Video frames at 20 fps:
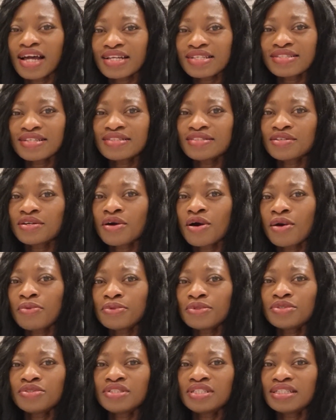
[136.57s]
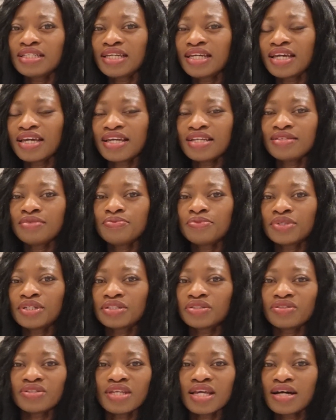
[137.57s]
last as a couple to the end,
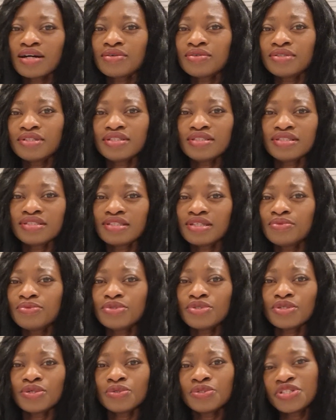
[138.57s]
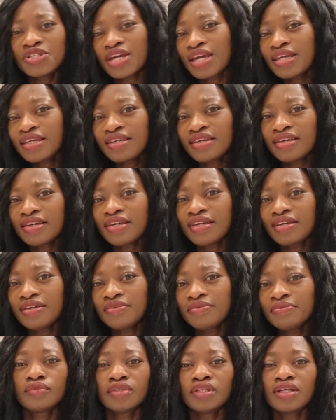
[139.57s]
but now it seems so shaky
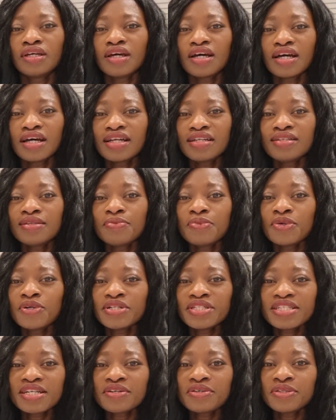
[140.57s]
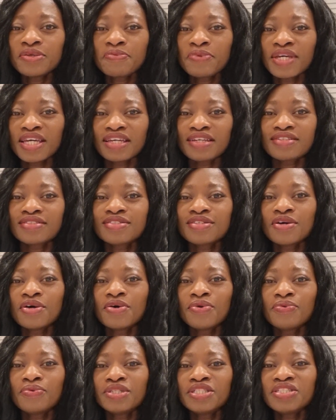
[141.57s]
and the boys are gonna pick.
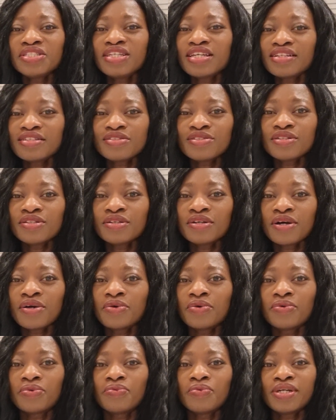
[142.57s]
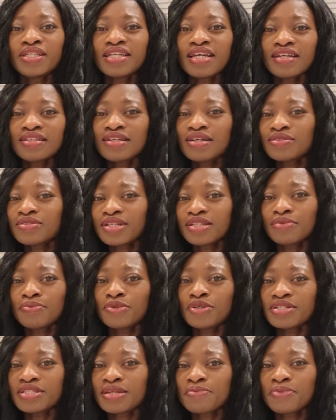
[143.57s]
So which girl is gonna go? When they announced that the
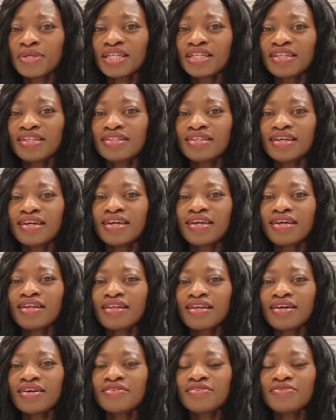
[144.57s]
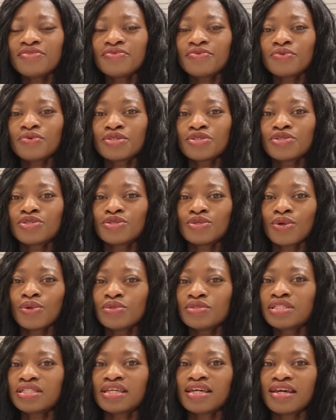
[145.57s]
boys are picking, Ellie was so
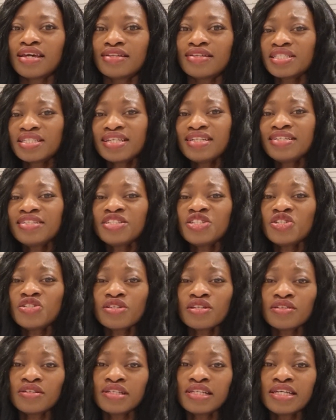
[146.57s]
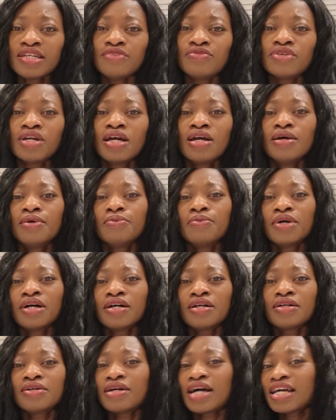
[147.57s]
scared, she's thinking she's gonna leave.
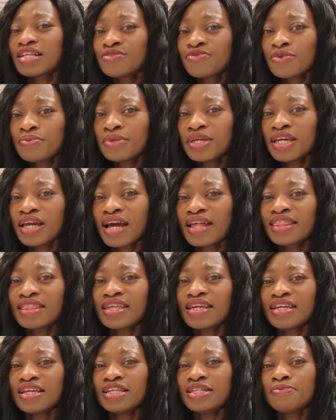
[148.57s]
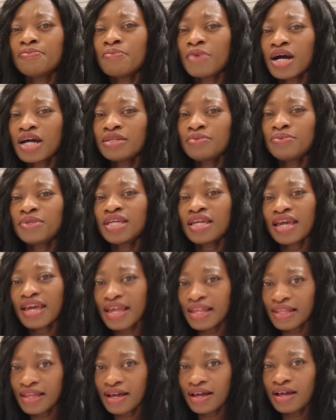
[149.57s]
Well, as for me, I think it might be
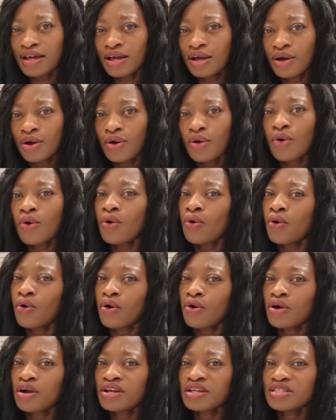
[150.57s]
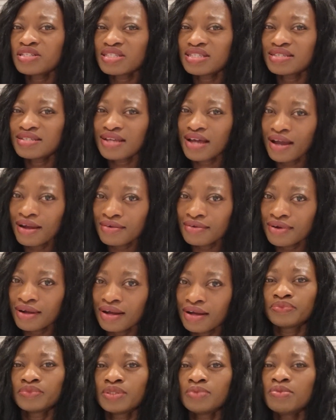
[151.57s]
Ellie or
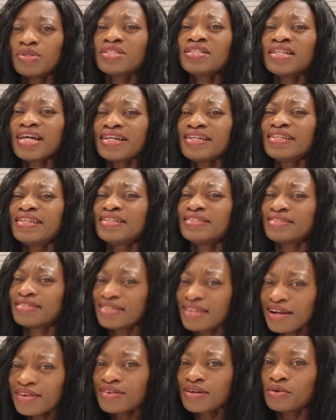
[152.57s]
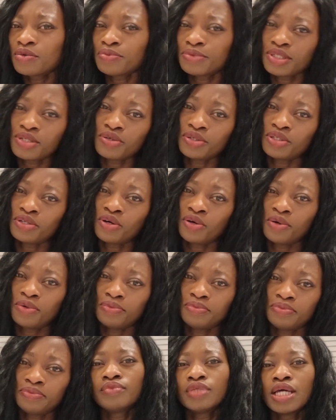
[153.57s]
Zara. Most likely, Zara will be going
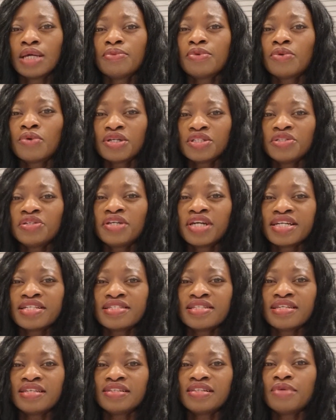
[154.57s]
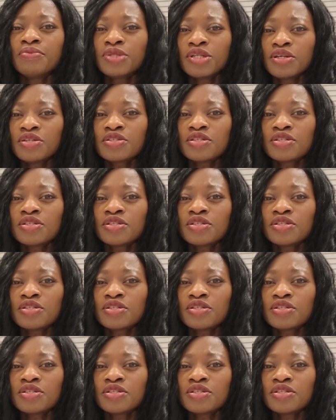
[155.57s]
home. But what do you guys think? Let me know